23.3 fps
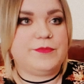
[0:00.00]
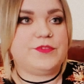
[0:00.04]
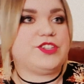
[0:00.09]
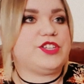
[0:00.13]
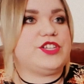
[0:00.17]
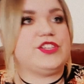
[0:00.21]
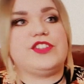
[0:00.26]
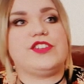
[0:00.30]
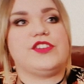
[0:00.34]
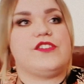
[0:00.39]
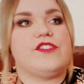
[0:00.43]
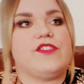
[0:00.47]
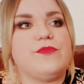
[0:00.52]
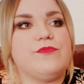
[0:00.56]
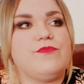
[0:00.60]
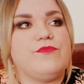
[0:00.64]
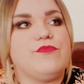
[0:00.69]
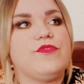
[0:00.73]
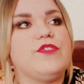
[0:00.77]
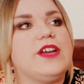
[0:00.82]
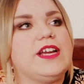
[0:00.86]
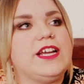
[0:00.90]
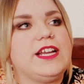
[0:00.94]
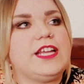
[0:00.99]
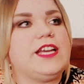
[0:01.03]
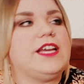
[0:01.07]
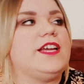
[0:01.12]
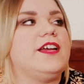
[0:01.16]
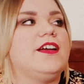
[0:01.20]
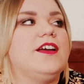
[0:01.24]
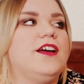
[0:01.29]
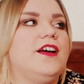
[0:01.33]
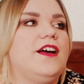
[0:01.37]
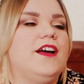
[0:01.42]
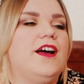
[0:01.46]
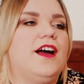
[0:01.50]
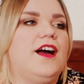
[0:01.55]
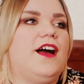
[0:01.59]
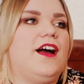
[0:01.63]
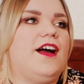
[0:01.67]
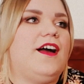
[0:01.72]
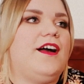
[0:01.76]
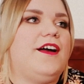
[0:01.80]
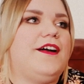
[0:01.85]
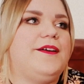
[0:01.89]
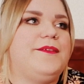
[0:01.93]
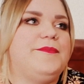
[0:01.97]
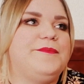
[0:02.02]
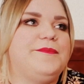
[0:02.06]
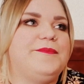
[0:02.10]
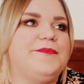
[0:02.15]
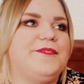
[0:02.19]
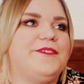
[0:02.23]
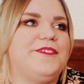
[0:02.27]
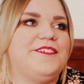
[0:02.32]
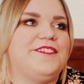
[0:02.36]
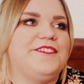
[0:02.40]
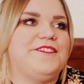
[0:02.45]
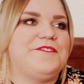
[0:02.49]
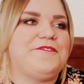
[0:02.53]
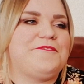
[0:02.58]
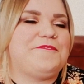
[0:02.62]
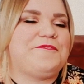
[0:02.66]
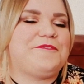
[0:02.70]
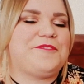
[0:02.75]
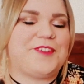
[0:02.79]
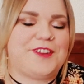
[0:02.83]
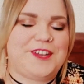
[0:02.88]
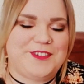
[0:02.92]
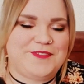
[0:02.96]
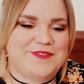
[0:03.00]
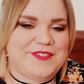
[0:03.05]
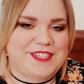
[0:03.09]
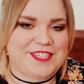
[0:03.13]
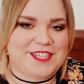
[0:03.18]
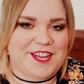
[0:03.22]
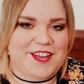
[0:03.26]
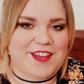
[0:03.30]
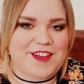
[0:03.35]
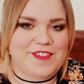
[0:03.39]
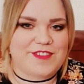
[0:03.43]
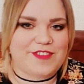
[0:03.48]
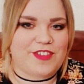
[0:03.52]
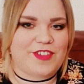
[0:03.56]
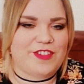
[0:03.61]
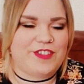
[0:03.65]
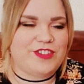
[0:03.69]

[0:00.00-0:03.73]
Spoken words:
She does some really funny videos.